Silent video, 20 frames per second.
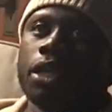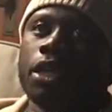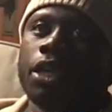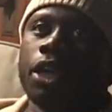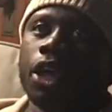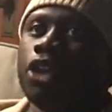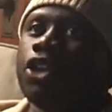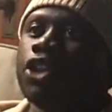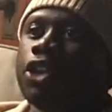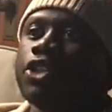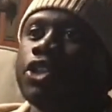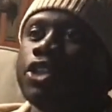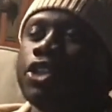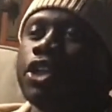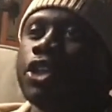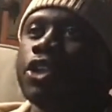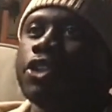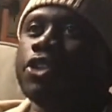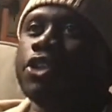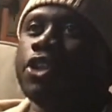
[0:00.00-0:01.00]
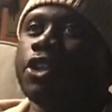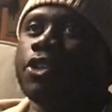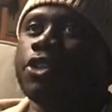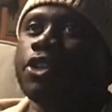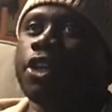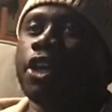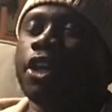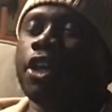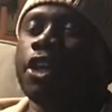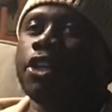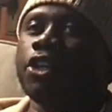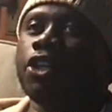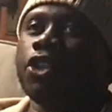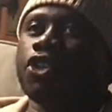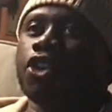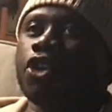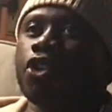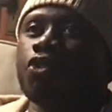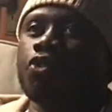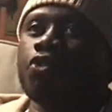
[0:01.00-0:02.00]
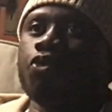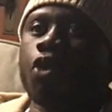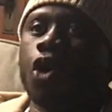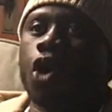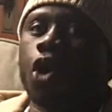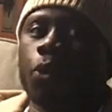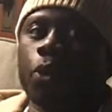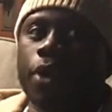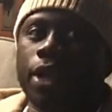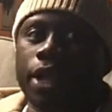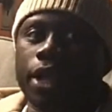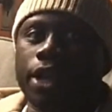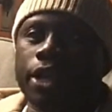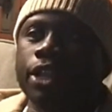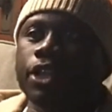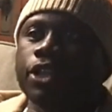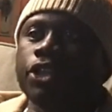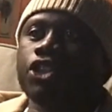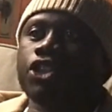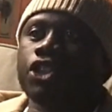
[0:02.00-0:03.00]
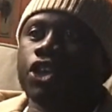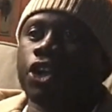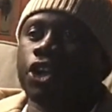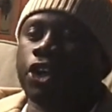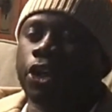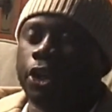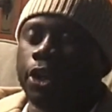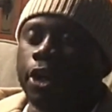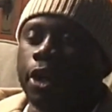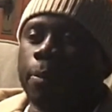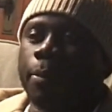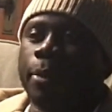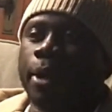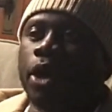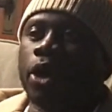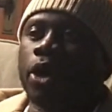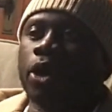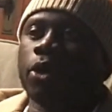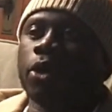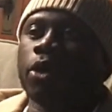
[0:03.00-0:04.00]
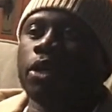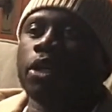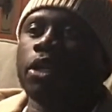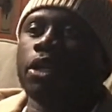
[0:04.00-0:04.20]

you know, there's a growing concern about